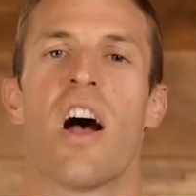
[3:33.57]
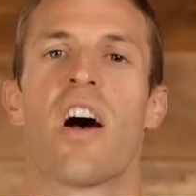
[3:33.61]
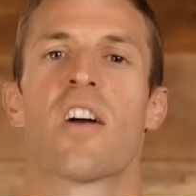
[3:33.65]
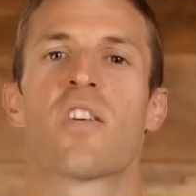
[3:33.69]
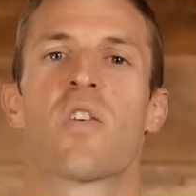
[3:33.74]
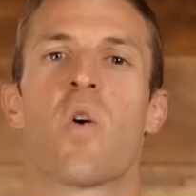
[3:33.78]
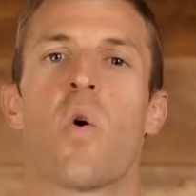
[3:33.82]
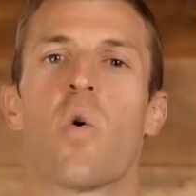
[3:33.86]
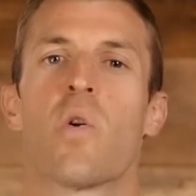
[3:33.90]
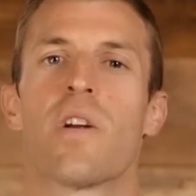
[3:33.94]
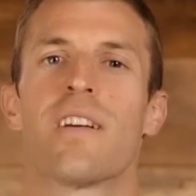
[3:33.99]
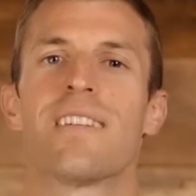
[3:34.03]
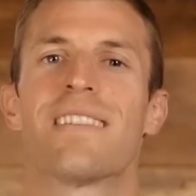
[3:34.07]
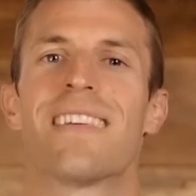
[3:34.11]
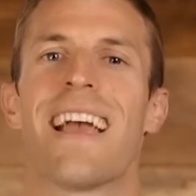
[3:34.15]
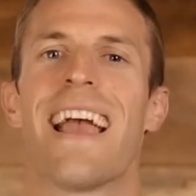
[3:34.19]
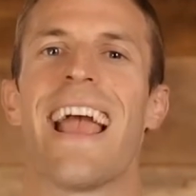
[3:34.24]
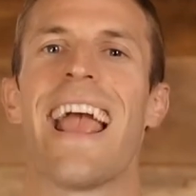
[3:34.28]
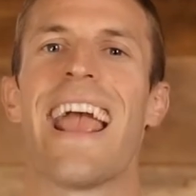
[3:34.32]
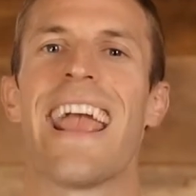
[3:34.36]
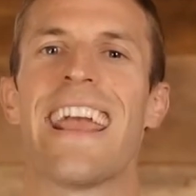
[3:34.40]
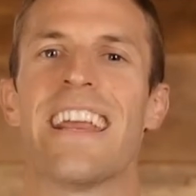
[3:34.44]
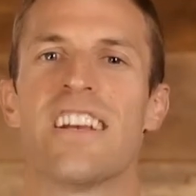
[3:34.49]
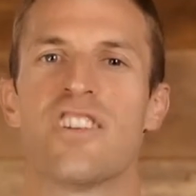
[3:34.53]
According
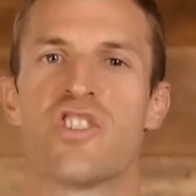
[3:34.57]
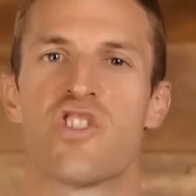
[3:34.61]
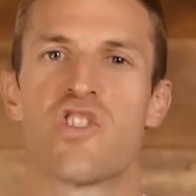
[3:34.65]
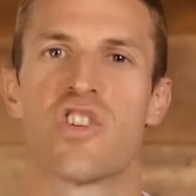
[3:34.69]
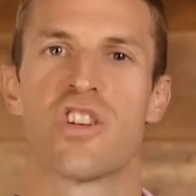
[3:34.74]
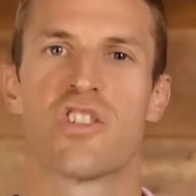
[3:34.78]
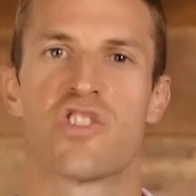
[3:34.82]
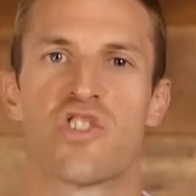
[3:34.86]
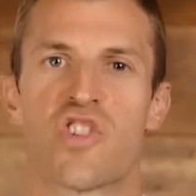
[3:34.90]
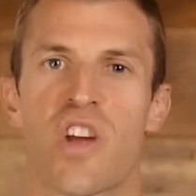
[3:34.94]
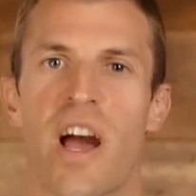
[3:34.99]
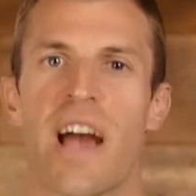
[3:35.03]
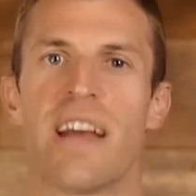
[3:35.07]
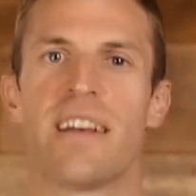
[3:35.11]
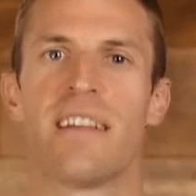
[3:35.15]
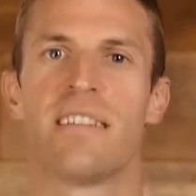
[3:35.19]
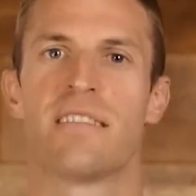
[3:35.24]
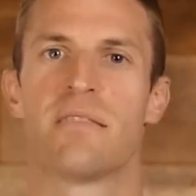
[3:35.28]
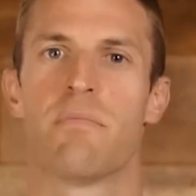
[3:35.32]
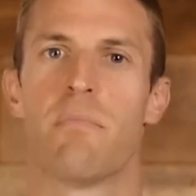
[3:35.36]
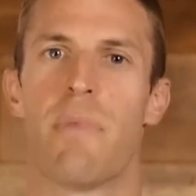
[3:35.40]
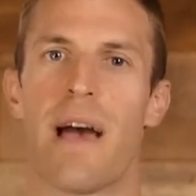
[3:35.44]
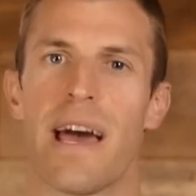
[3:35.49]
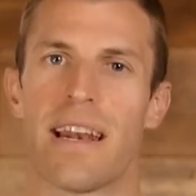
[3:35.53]
to ancient
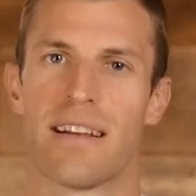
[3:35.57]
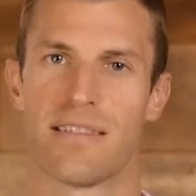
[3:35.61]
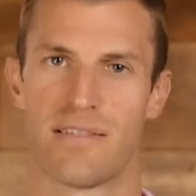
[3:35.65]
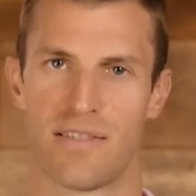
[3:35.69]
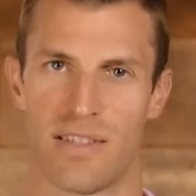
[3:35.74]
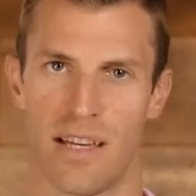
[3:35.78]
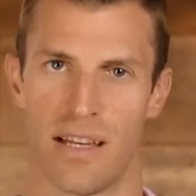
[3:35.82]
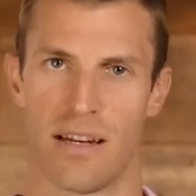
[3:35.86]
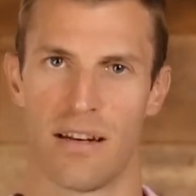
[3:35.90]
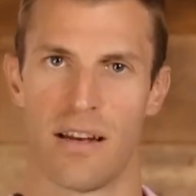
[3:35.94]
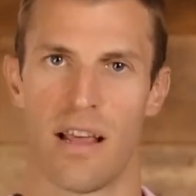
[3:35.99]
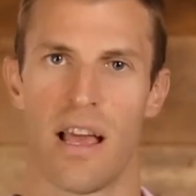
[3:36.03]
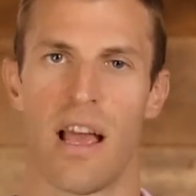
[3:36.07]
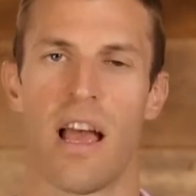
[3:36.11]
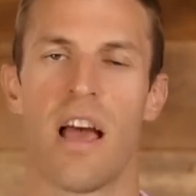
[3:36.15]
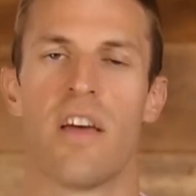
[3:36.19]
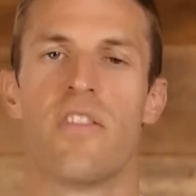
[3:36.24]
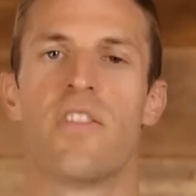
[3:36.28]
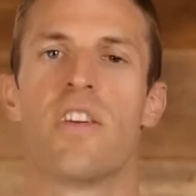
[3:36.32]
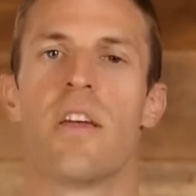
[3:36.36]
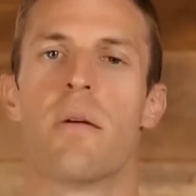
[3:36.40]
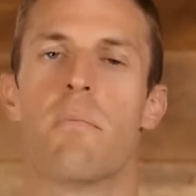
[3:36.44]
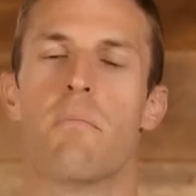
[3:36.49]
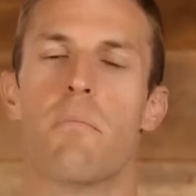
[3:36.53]
Chinese medicine,
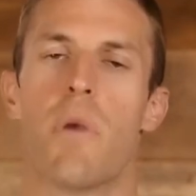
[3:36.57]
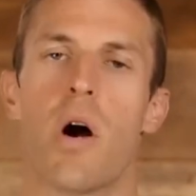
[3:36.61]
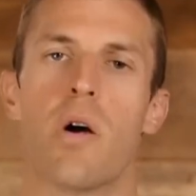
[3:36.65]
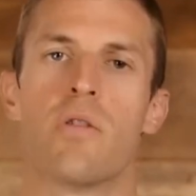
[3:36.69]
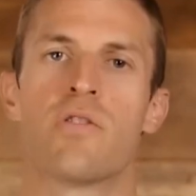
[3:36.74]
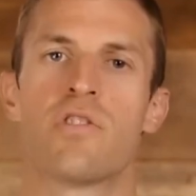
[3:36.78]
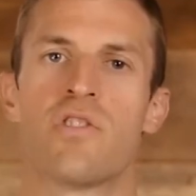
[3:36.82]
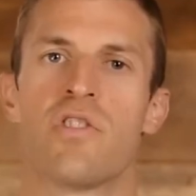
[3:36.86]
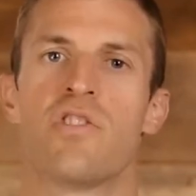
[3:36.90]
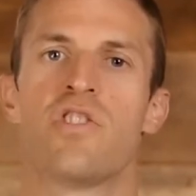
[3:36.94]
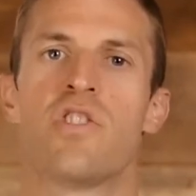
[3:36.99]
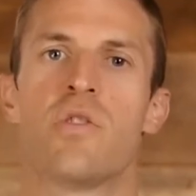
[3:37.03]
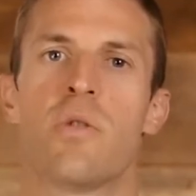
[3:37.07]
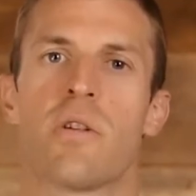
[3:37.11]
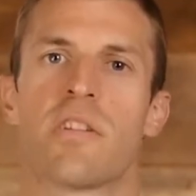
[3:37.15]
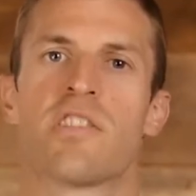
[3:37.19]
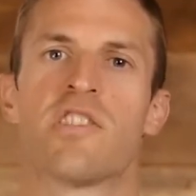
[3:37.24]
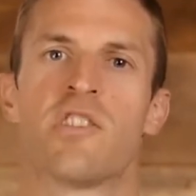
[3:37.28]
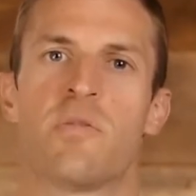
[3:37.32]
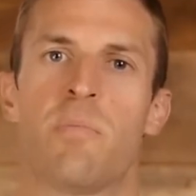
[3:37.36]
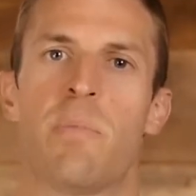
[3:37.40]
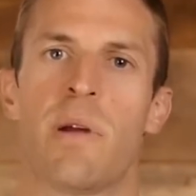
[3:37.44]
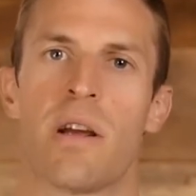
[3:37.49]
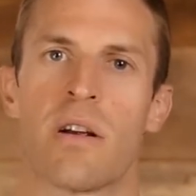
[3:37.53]
the emotions you
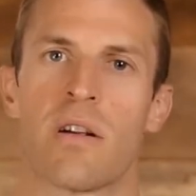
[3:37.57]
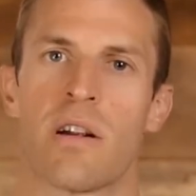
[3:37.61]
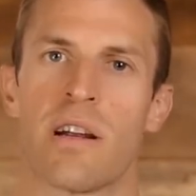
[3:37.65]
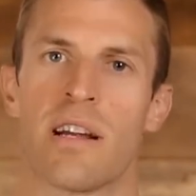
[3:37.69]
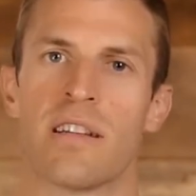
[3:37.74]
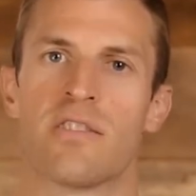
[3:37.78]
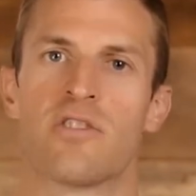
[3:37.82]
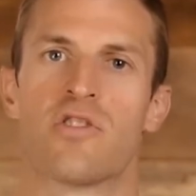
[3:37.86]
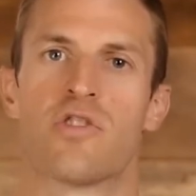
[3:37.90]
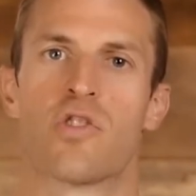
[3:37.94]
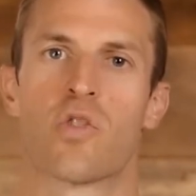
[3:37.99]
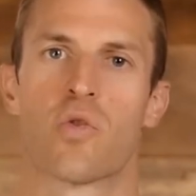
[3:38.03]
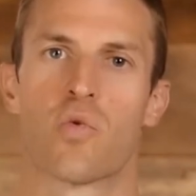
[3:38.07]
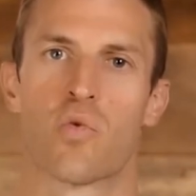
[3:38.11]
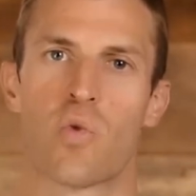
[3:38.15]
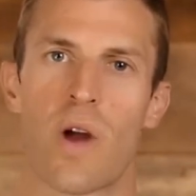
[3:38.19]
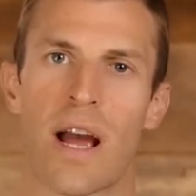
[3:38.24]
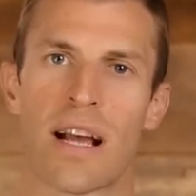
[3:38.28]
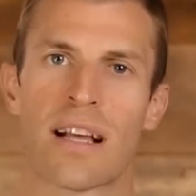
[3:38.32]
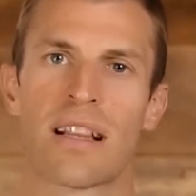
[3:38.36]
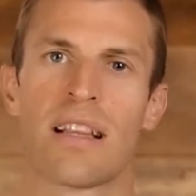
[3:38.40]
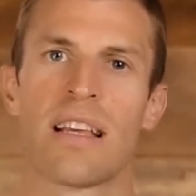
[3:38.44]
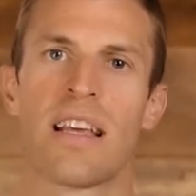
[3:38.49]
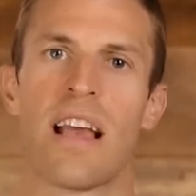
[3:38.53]
experience
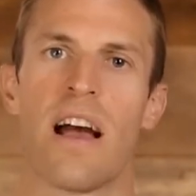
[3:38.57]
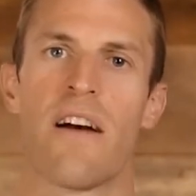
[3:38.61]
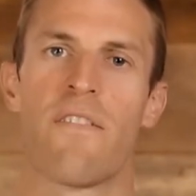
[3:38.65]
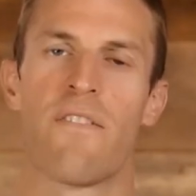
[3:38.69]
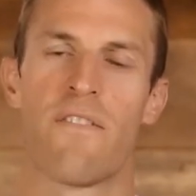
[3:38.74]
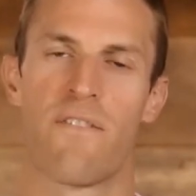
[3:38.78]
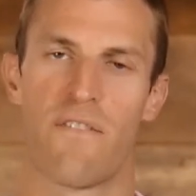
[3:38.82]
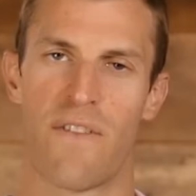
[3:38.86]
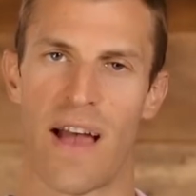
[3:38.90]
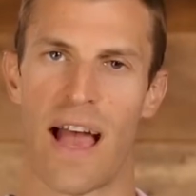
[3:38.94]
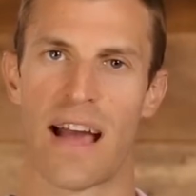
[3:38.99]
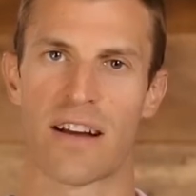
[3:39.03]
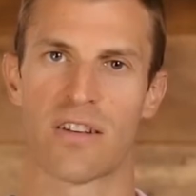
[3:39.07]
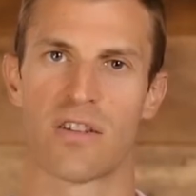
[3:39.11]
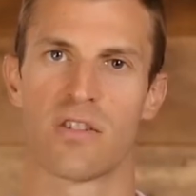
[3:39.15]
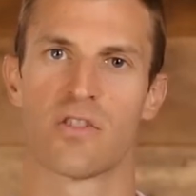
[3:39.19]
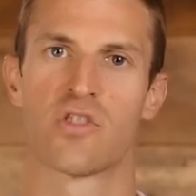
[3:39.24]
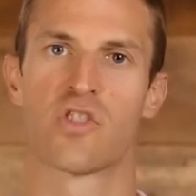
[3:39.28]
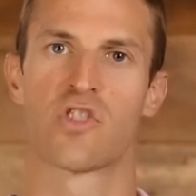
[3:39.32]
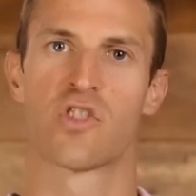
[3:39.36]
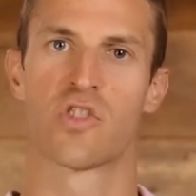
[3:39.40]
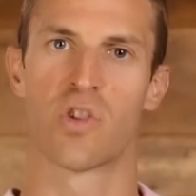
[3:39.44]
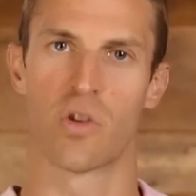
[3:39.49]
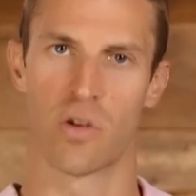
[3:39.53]
directly
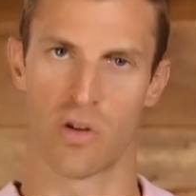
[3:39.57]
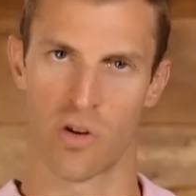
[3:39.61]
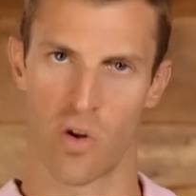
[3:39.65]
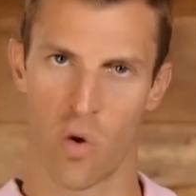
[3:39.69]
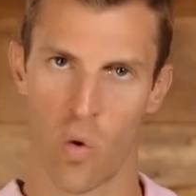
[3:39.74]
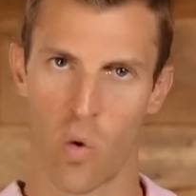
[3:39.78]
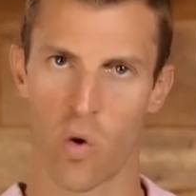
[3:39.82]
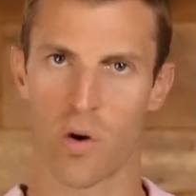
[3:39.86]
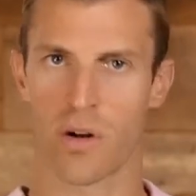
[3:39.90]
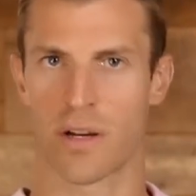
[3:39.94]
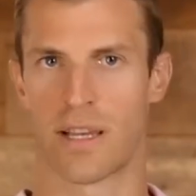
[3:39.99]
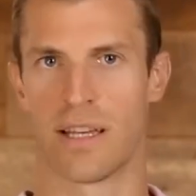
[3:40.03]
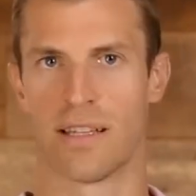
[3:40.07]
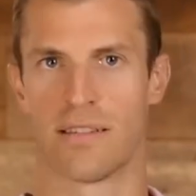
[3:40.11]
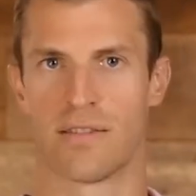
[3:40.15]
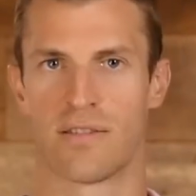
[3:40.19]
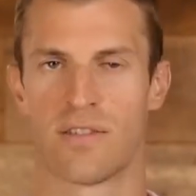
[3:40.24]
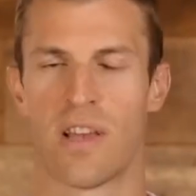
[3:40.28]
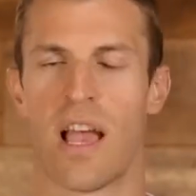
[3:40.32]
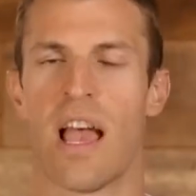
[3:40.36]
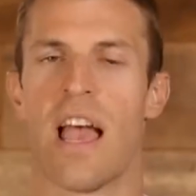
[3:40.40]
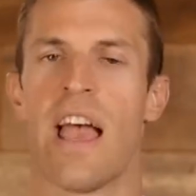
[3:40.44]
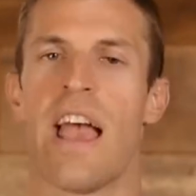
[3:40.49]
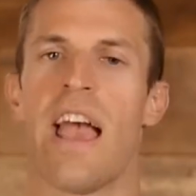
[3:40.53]
affect certain
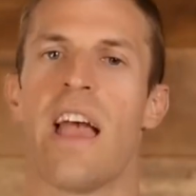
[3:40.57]
organs.